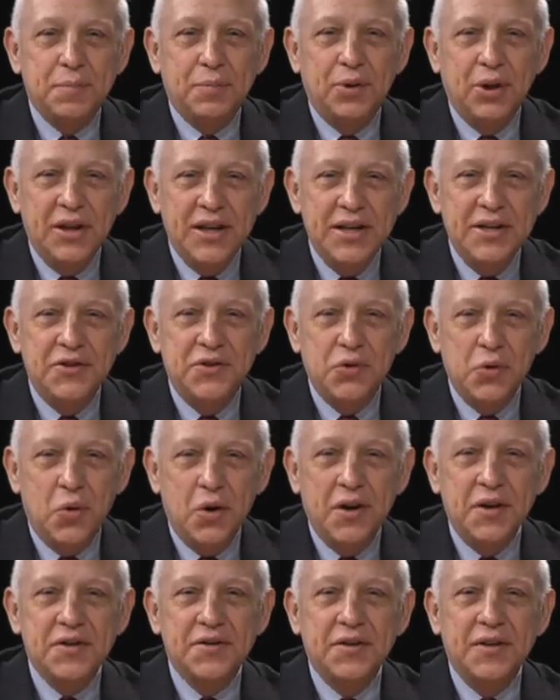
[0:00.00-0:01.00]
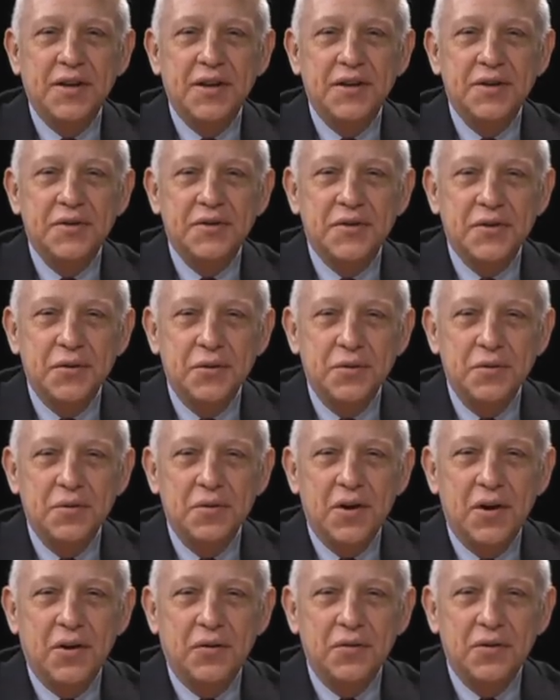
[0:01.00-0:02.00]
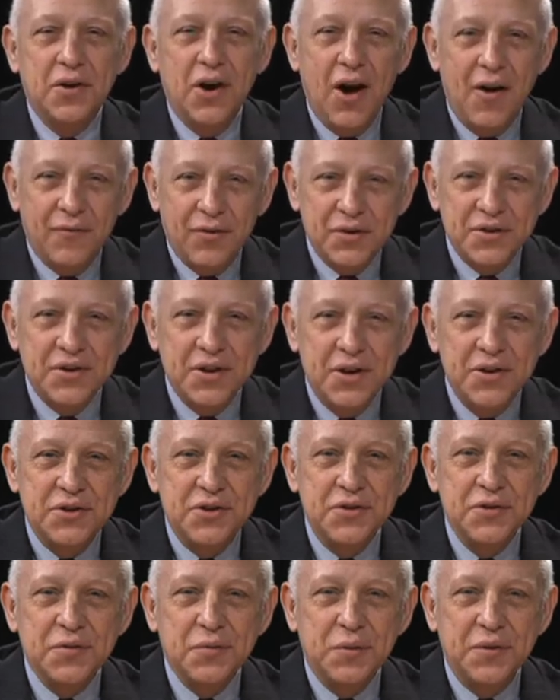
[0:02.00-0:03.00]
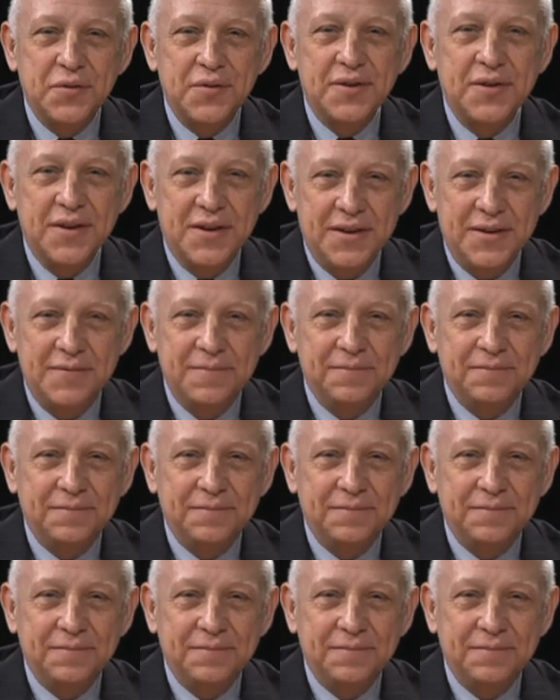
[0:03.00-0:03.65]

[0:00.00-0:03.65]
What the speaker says: Please join us again soon on Conversations with the Dean.